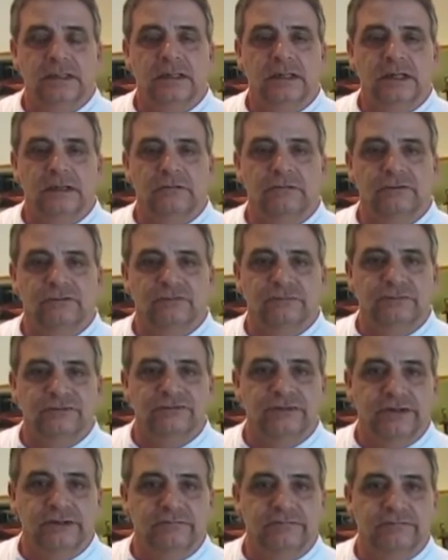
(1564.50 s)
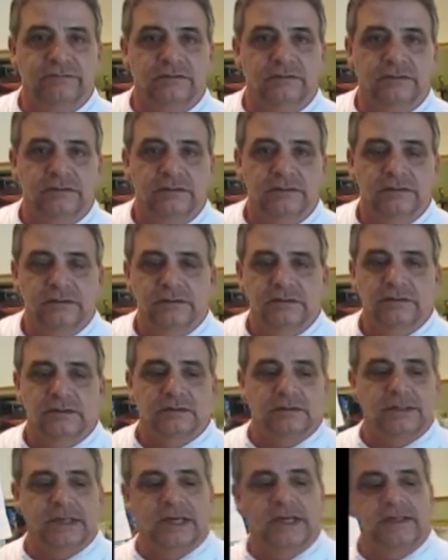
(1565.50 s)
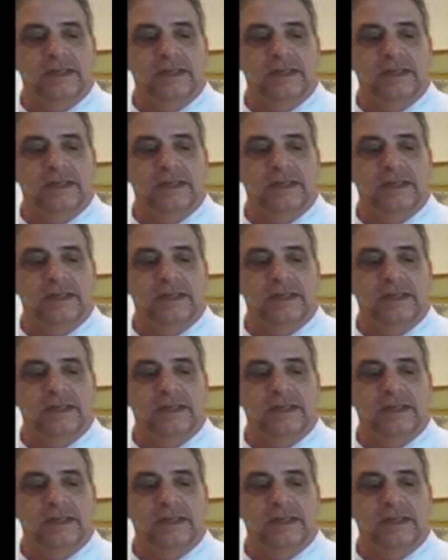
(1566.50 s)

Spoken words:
on Christmas Eve? Okay,